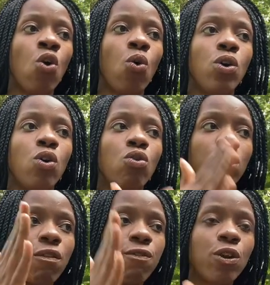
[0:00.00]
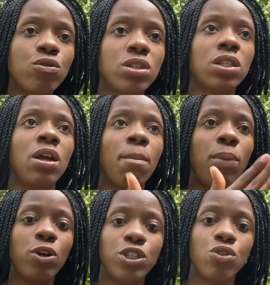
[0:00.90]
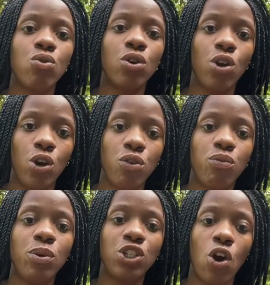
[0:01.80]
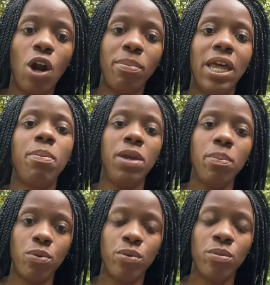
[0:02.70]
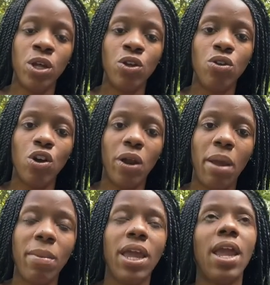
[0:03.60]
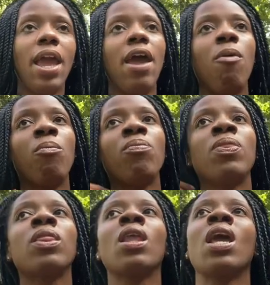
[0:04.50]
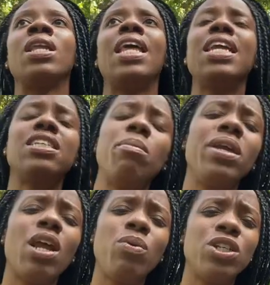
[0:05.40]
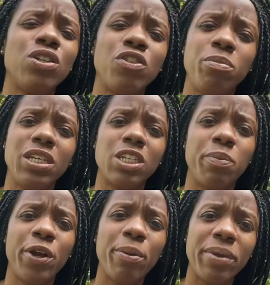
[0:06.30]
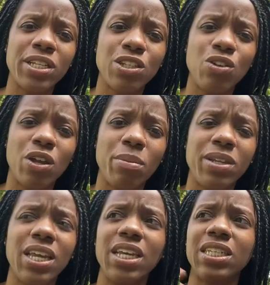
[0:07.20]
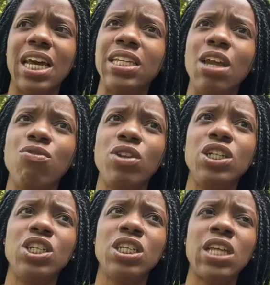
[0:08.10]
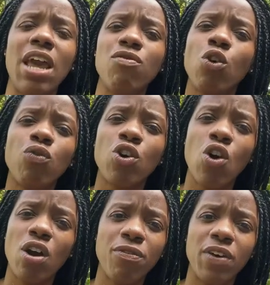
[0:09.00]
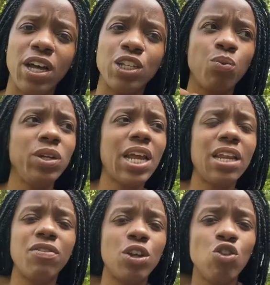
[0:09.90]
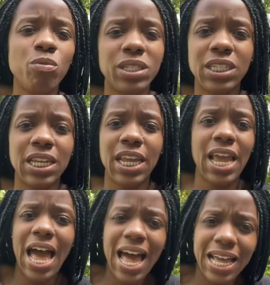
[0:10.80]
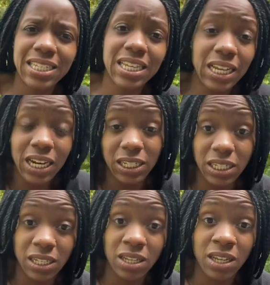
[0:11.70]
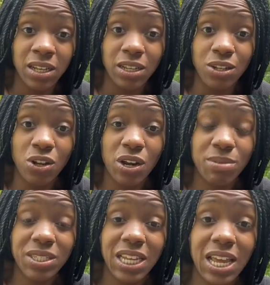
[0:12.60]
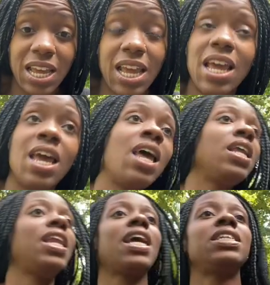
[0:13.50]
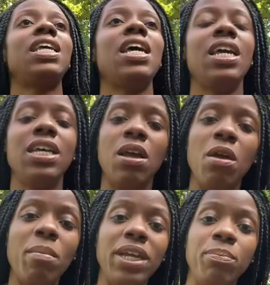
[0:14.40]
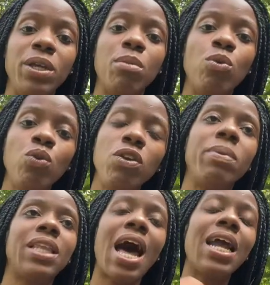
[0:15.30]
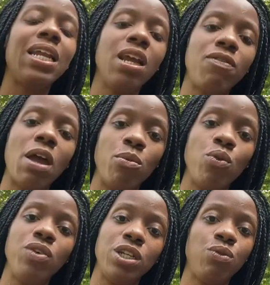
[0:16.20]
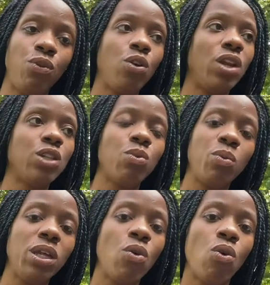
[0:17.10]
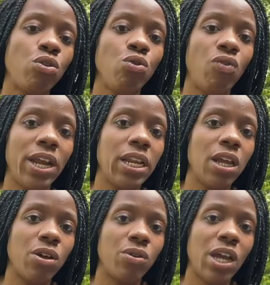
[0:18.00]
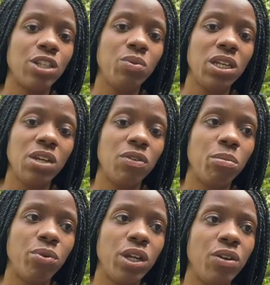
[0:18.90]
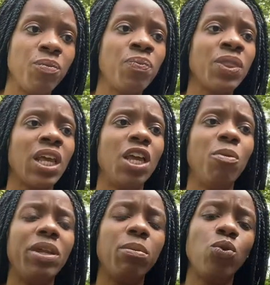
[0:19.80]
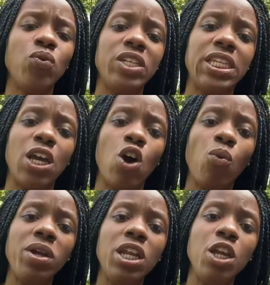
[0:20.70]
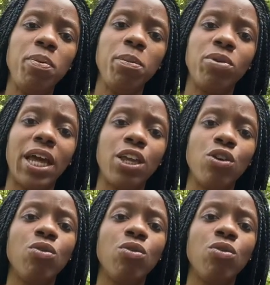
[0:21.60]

on the first person on earth, which are black people. You know what I mean? And that doesn't mean that we deserve to be experiments. You know what I mean? It's like they really just have no regard for us. We not even humans in their eyes, clearly. You know what I'm saying? And like I said, it may be a movie, but the idea of that movie is real. That's what we going through right now as we live and breathe. Him in the movie saying, oh, we need people like you.